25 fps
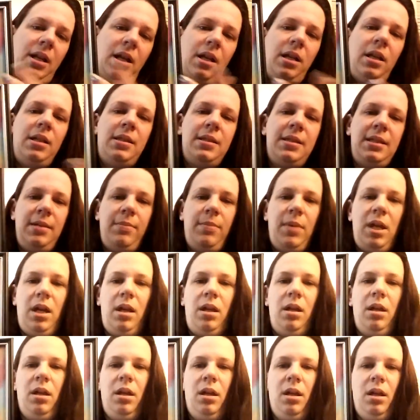now you can see
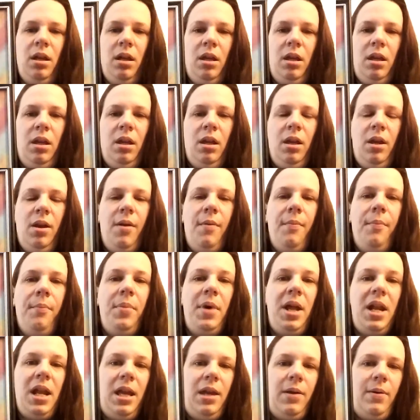me.
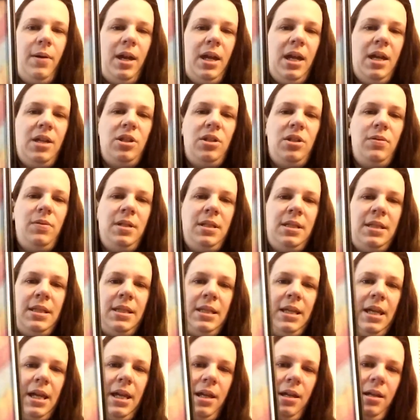But anyway, as you can
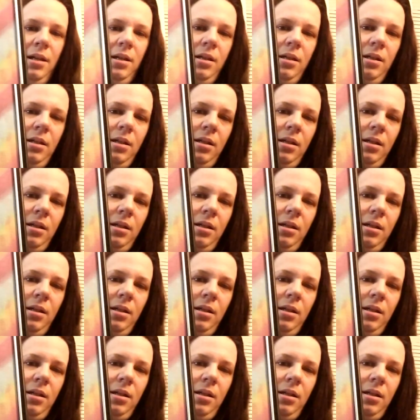see,